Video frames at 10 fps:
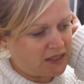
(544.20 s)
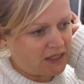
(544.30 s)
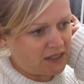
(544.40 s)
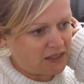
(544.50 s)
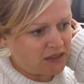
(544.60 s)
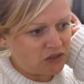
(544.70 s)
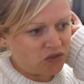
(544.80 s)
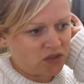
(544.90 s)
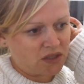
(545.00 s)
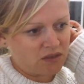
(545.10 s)
Nice and
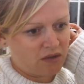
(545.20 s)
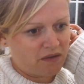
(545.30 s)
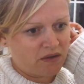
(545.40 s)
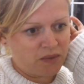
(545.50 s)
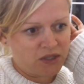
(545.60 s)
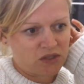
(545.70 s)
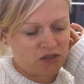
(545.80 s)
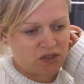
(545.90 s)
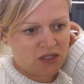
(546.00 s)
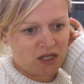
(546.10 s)
sunny tomorrow. We
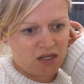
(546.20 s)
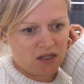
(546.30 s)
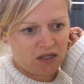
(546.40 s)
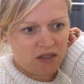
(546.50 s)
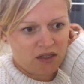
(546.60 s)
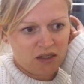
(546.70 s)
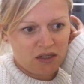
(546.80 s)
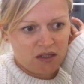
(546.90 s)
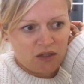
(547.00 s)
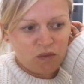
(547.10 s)

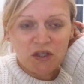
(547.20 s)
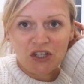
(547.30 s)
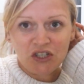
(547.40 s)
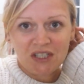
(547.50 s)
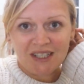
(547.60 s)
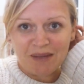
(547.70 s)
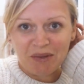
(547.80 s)
shall just say,